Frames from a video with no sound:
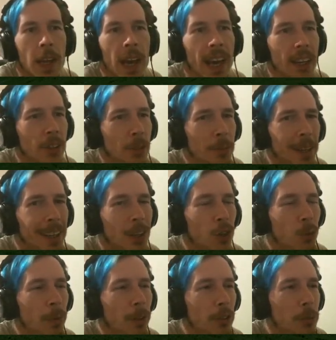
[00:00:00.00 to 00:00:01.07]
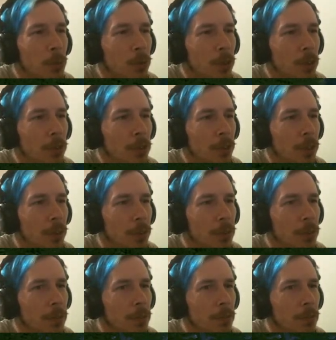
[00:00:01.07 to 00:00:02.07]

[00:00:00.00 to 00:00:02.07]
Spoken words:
I could make a whole bunch of mortared stone.